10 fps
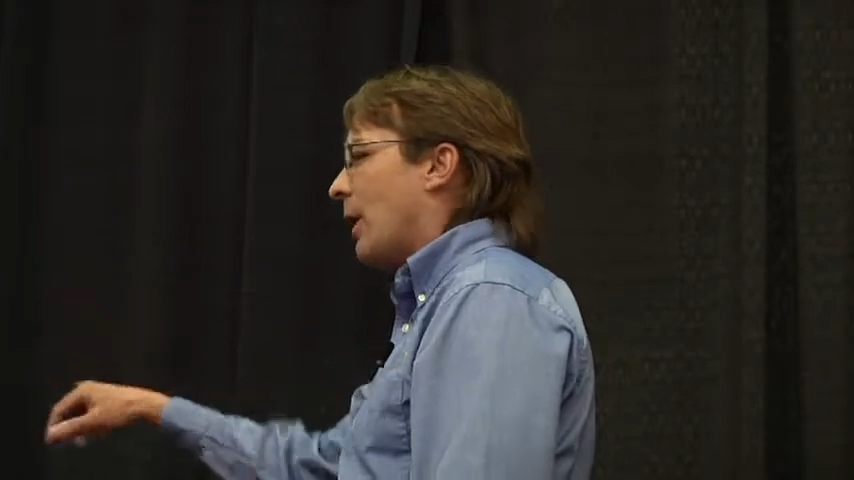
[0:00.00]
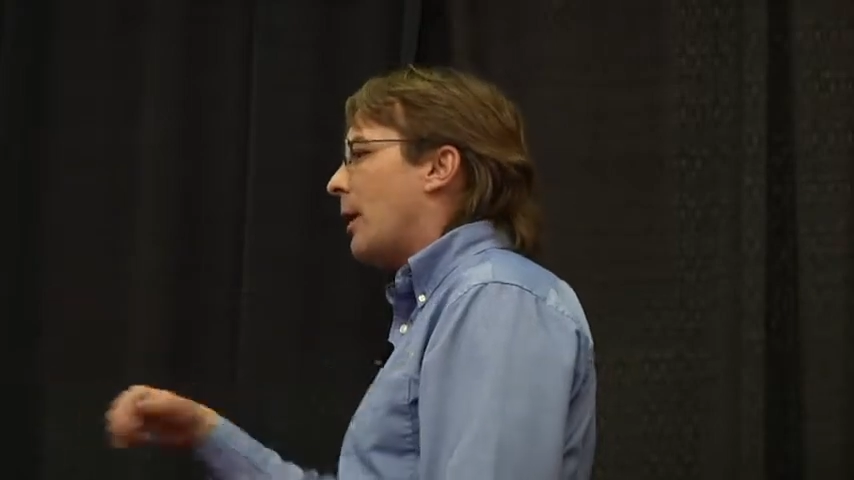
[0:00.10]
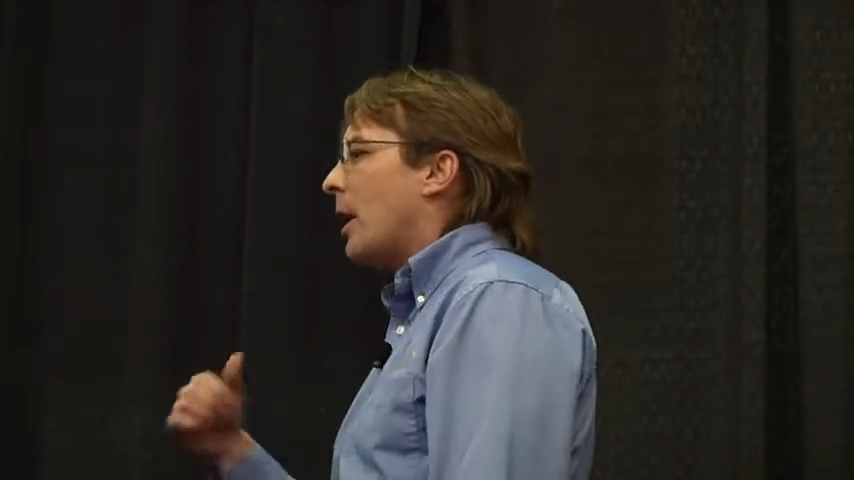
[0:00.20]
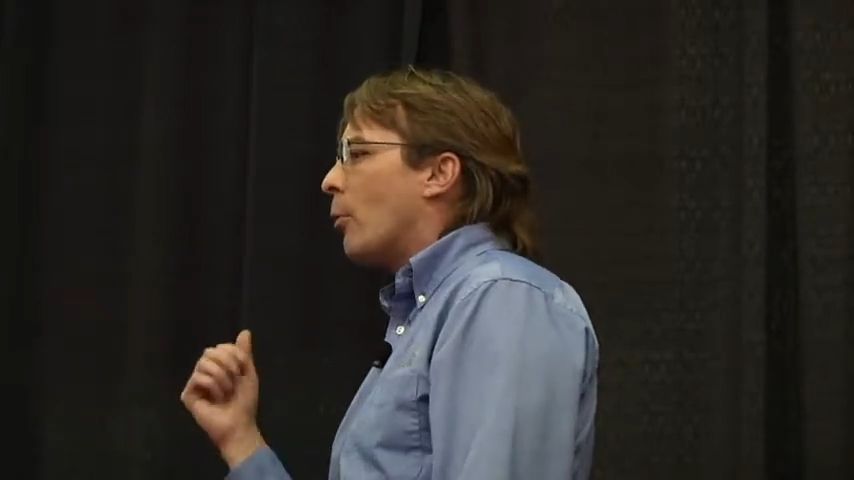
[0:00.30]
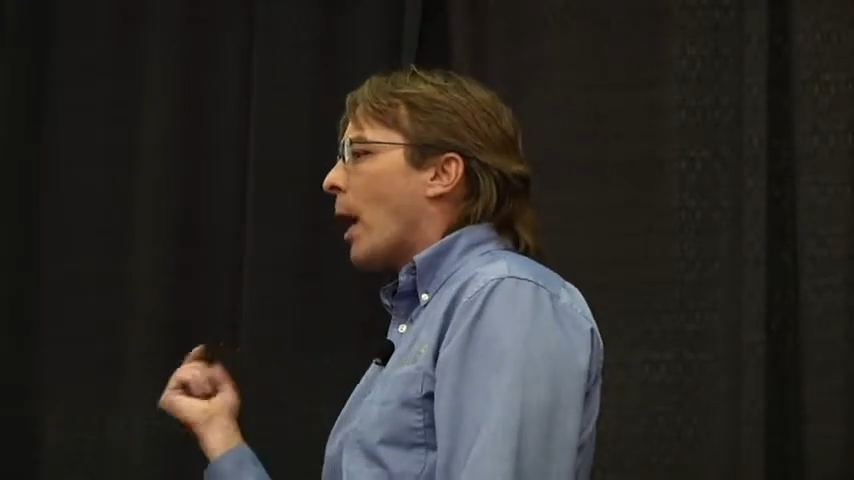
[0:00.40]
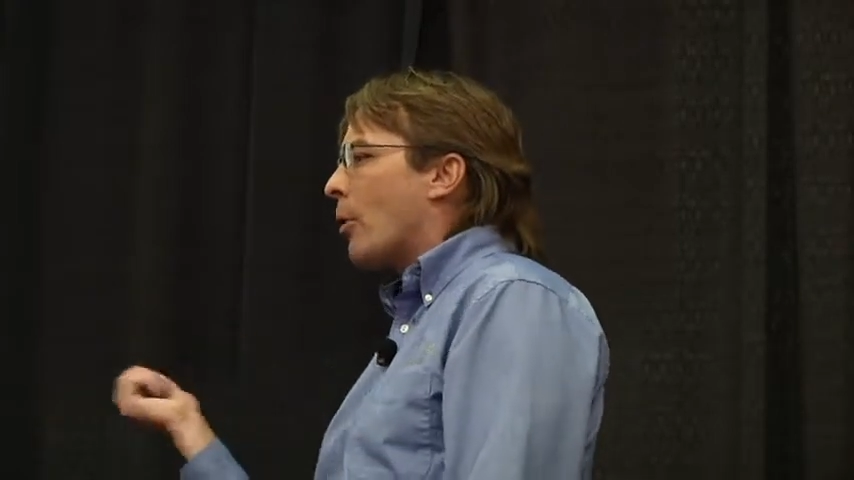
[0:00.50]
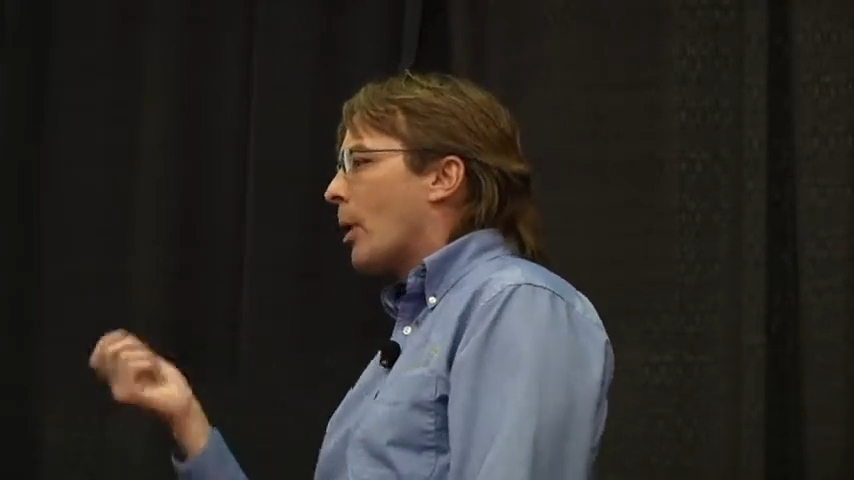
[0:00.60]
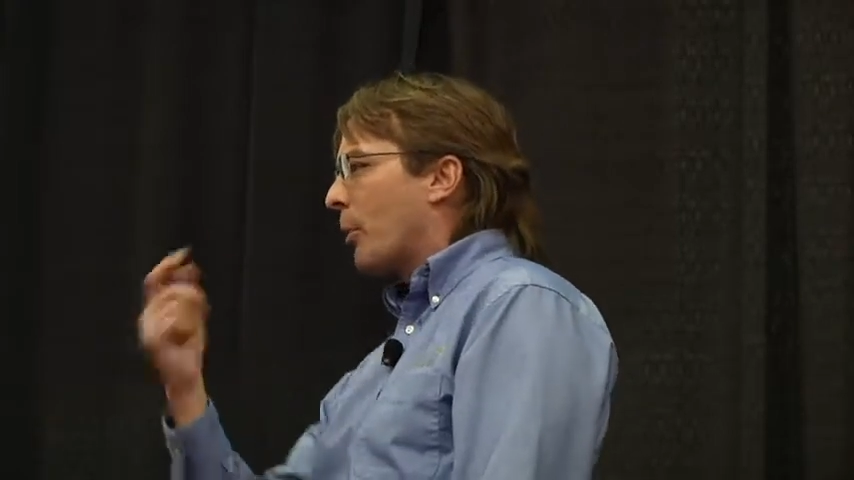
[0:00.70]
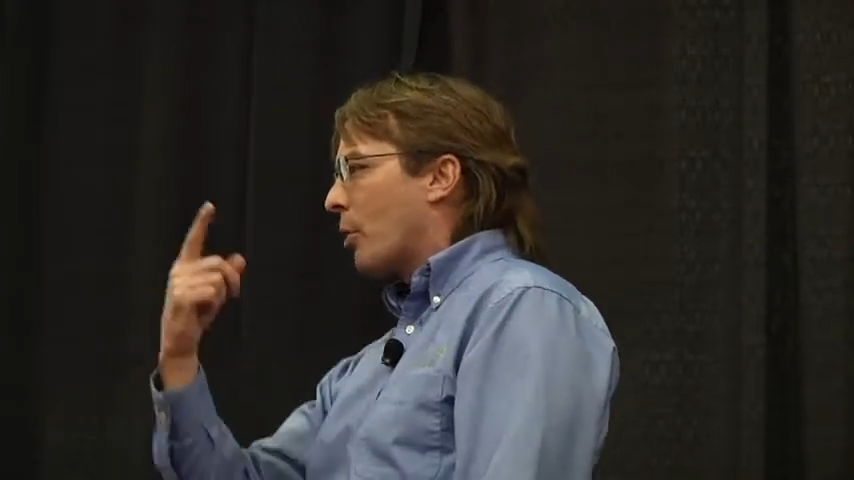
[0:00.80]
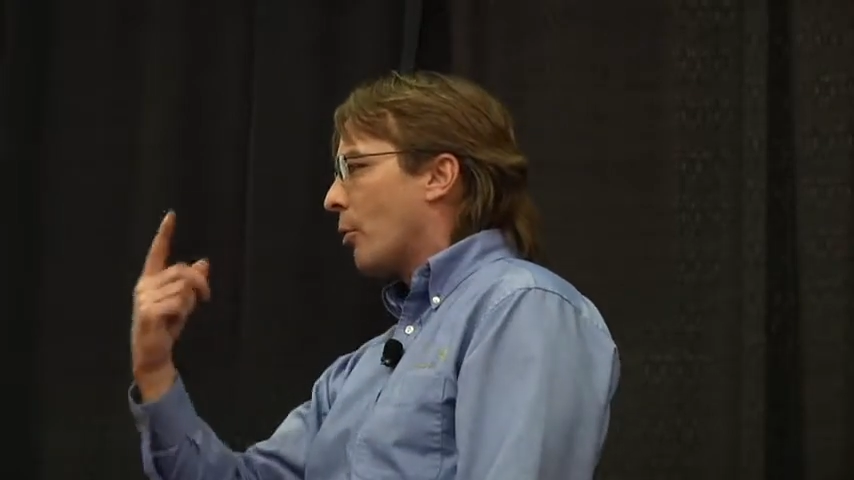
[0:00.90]
and then they route
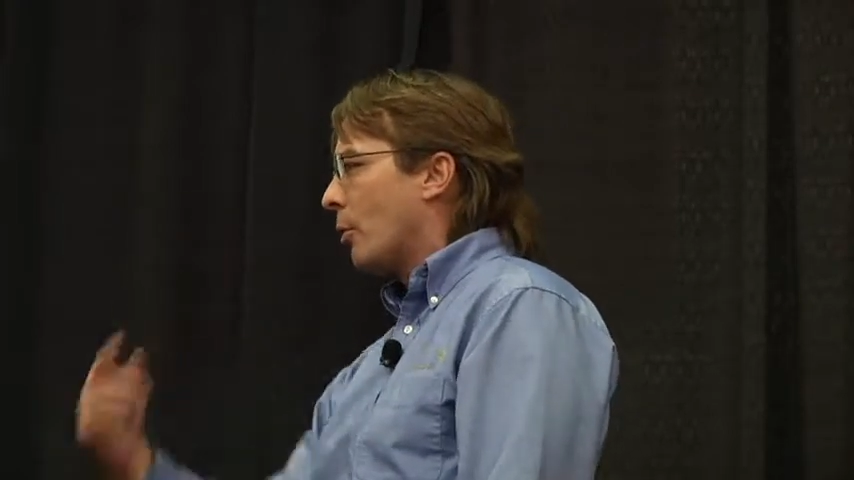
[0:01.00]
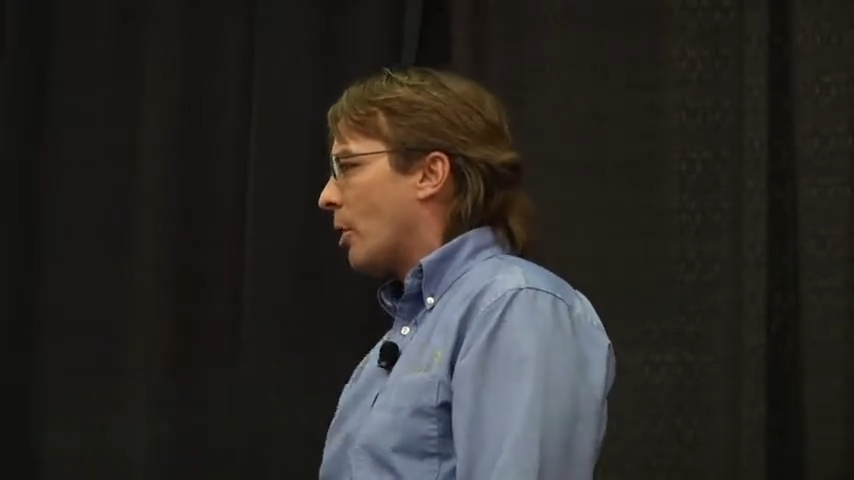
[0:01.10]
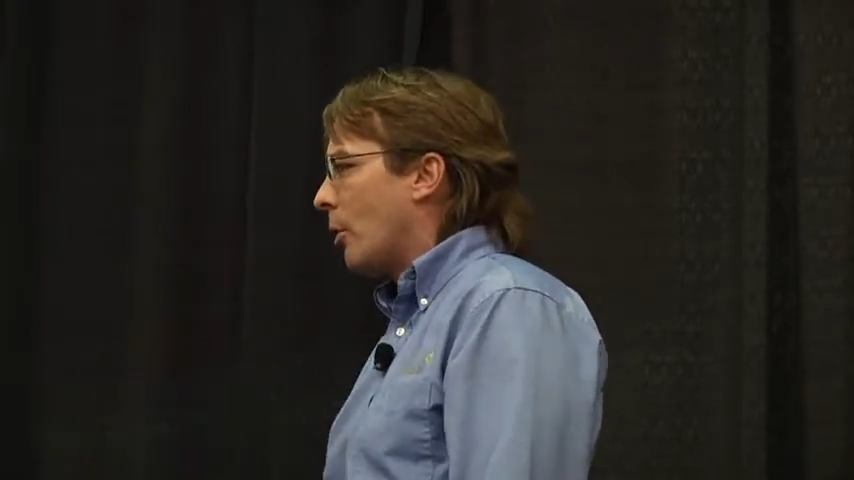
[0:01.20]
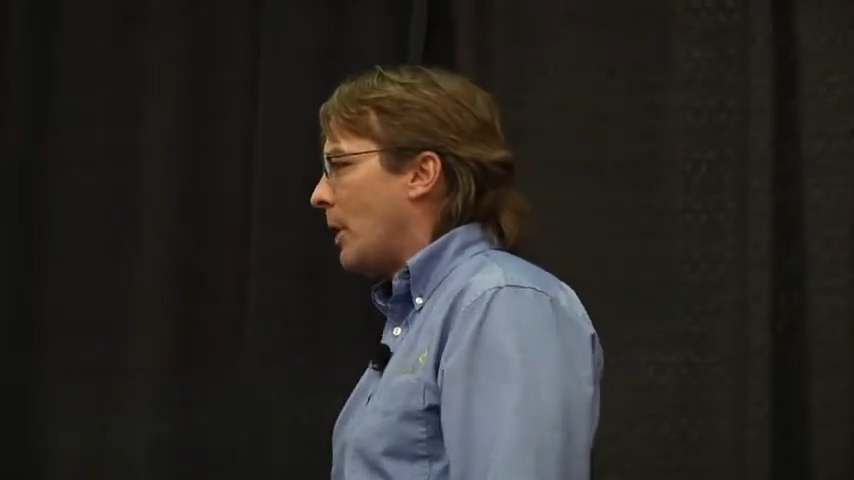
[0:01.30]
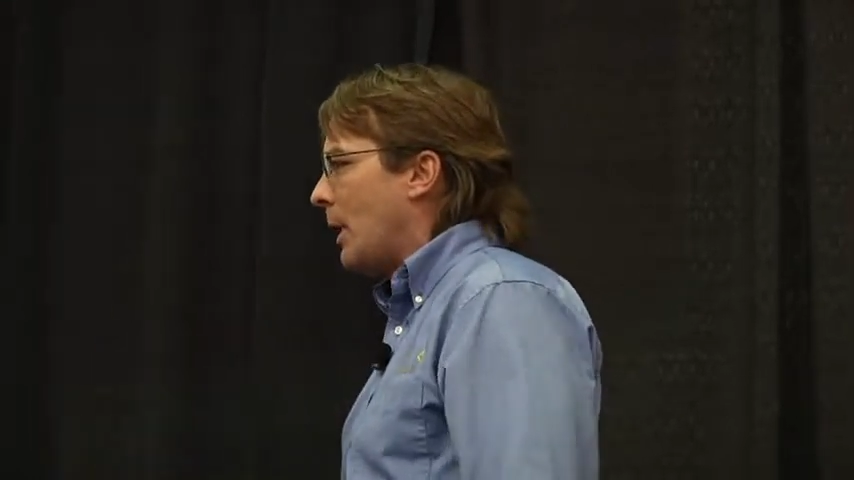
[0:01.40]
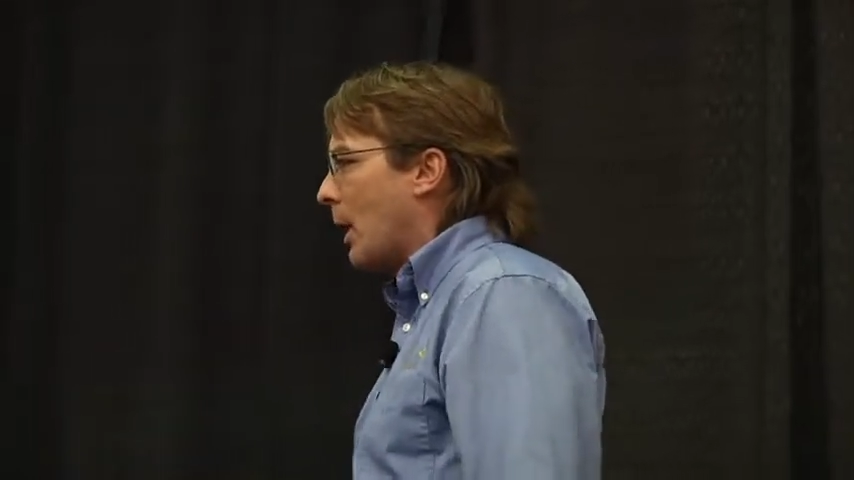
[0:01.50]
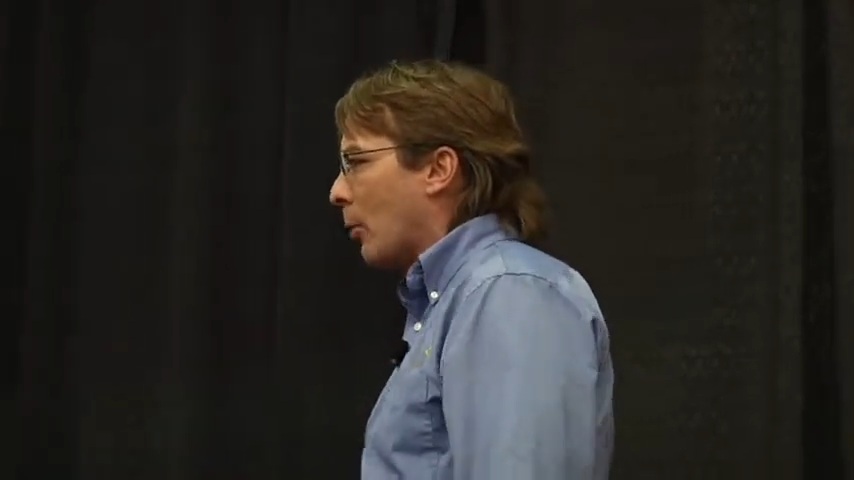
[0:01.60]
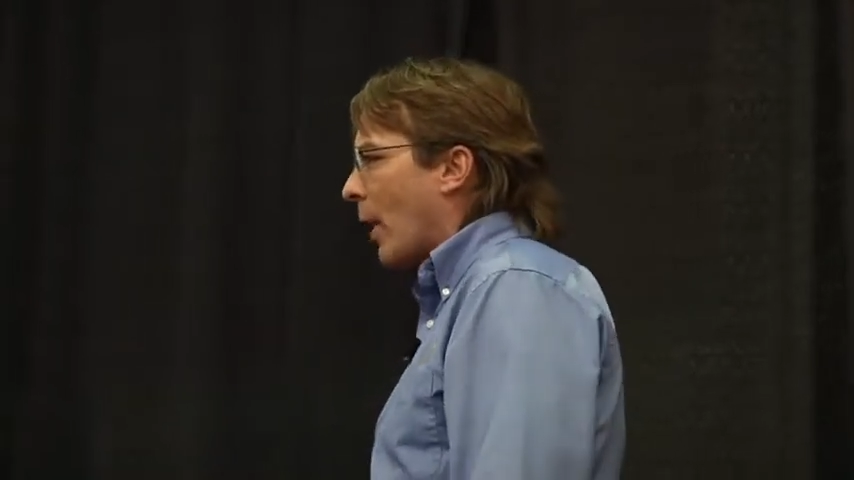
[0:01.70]
up to the